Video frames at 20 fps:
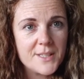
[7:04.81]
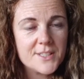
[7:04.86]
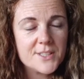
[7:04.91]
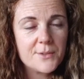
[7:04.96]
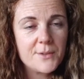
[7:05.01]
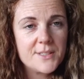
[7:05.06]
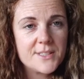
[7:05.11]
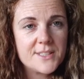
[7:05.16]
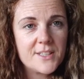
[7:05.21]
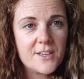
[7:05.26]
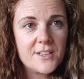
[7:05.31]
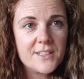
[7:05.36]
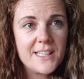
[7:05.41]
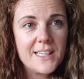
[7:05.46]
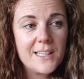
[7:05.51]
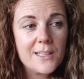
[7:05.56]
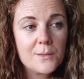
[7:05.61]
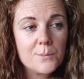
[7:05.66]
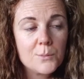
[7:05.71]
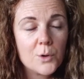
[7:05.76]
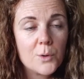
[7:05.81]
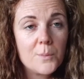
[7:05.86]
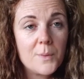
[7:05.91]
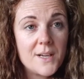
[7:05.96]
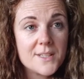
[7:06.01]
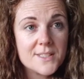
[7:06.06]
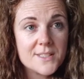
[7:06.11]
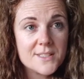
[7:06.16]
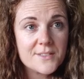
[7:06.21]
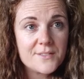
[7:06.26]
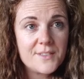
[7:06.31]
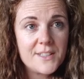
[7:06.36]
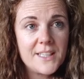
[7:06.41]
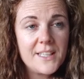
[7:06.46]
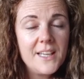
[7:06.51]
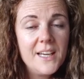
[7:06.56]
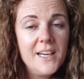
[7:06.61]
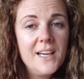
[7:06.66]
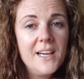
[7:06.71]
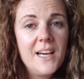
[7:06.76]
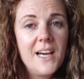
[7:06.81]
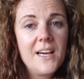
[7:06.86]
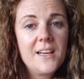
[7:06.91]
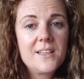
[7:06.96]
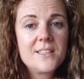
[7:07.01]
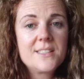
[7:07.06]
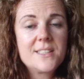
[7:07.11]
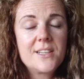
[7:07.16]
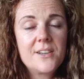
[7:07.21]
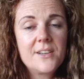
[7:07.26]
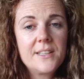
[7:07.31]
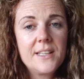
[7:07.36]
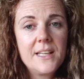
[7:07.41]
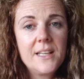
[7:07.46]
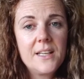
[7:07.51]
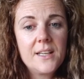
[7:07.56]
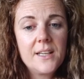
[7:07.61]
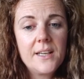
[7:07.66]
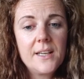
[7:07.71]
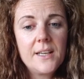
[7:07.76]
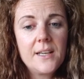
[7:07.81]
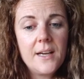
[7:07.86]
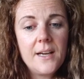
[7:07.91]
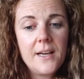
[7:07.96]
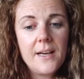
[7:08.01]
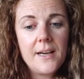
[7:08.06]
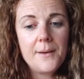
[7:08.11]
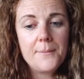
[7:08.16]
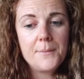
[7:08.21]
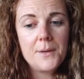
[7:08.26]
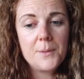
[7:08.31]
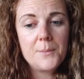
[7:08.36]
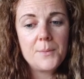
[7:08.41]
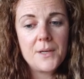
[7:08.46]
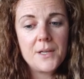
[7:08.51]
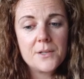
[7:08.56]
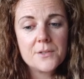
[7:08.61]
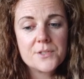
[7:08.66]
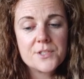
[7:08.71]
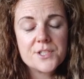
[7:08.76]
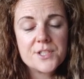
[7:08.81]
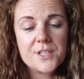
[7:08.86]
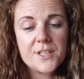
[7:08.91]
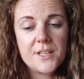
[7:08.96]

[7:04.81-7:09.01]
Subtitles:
So I started thinking more positively, and I started thinking about